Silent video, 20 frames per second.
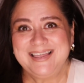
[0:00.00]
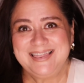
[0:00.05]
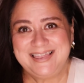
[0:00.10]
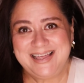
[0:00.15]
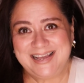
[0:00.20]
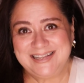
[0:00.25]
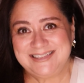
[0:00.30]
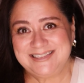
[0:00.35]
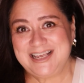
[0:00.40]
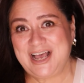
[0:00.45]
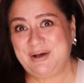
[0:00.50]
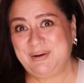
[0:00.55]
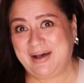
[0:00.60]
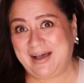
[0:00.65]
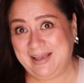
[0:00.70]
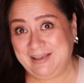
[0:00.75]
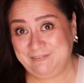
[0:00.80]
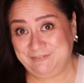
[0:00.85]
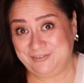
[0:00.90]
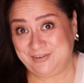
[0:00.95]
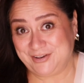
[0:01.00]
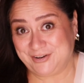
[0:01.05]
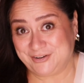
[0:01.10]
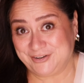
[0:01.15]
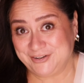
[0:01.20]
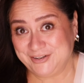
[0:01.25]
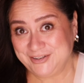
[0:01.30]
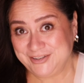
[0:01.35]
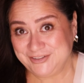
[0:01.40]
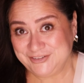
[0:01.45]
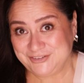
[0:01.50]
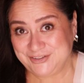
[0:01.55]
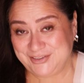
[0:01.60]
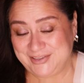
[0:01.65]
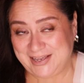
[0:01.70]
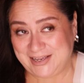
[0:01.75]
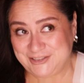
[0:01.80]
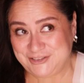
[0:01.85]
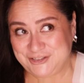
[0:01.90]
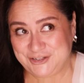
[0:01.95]
That's how I feel. So
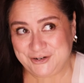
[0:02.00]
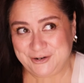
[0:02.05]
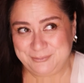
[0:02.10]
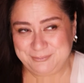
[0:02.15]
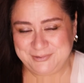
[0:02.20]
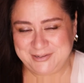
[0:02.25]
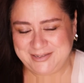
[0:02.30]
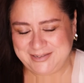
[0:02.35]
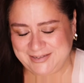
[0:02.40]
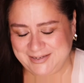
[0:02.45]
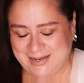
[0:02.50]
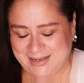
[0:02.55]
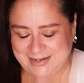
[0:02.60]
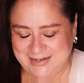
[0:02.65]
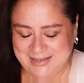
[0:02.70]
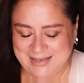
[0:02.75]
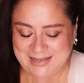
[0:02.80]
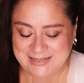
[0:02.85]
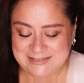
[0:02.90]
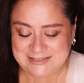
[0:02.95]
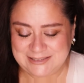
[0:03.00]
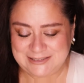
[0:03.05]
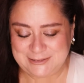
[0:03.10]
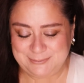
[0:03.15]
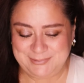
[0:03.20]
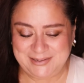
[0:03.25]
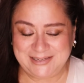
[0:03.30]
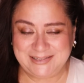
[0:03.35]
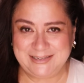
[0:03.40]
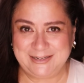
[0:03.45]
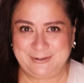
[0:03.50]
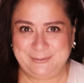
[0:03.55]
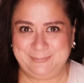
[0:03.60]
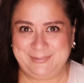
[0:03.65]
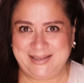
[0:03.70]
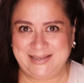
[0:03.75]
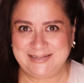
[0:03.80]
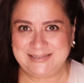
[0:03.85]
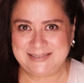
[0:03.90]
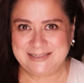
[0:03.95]
that term kind of gets to me a little
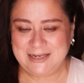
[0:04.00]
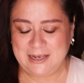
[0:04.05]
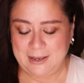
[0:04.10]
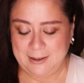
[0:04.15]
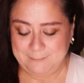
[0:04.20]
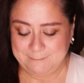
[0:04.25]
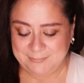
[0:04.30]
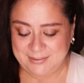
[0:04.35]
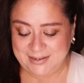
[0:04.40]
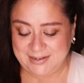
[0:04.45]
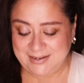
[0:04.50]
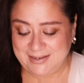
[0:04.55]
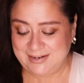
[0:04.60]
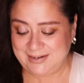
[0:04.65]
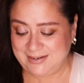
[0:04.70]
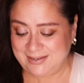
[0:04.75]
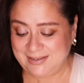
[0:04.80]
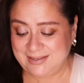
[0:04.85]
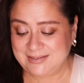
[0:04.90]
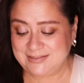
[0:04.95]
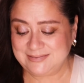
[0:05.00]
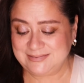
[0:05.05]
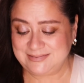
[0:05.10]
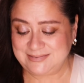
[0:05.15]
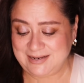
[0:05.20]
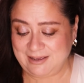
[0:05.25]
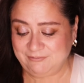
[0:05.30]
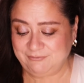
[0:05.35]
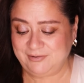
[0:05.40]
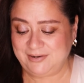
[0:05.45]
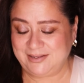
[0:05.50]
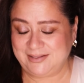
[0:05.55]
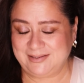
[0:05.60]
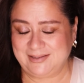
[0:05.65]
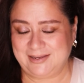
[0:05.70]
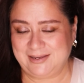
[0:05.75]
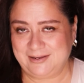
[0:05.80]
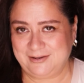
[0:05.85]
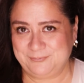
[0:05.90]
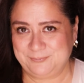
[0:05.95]
bit, but it is
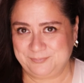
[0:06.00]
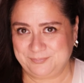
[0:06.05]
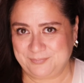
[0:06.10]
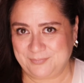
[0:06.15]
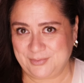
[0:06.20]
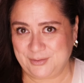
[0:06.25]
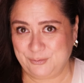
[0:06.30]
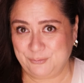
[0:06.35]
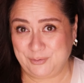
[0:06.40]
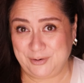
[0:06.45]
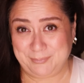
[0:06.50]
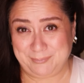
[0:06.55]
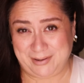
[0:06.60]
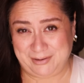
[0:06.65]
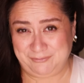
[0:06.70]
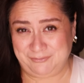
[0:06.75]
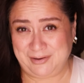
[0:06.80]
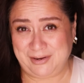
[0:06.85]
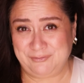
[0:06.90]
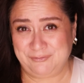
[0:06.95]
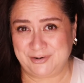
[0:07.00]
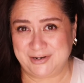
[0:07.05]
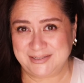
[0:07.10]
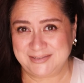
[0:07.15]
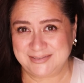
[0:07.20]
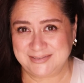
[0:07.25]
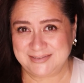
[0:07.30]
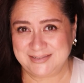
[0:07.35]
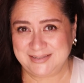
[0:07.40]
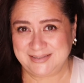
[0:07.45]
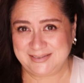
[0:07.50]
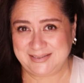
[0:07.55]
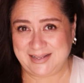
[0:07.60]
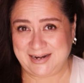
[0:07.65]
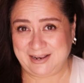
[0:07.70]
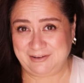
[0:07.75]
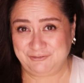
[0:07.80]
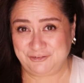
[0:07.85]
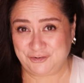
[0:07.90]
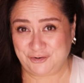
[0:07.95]
definitely one of my favorites that
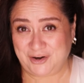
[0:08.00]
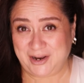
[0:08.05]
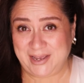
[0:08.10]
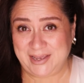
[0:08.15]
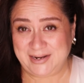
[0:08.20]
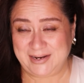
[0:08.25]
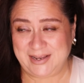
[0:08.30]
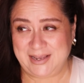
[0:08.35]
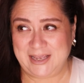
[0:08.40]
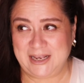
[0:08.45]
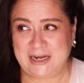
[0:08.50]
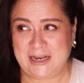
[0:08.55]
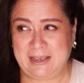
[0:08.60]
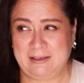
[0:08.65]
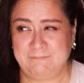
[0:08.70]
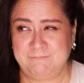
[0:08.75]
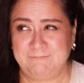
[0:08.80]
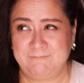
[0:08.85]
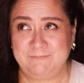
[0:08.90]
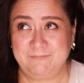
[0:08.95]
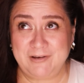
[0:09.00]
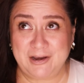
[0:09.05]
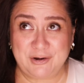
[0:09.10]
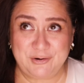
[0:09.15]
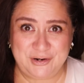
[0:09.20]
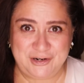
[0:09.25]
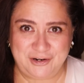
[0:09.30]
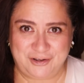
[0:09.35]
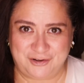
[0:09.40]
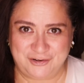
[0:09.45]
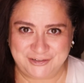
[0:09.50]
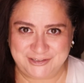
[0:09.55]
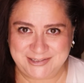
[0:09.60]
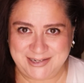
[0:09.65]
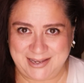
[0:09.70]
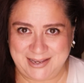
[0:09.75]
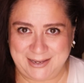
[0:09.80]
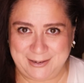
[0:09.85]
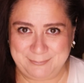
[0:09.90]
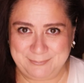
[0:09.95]
I've tried in a very long
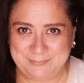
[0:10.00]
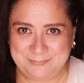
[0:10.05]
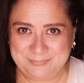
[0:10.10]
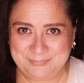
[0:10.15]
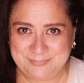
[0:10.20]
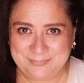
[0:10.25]
time.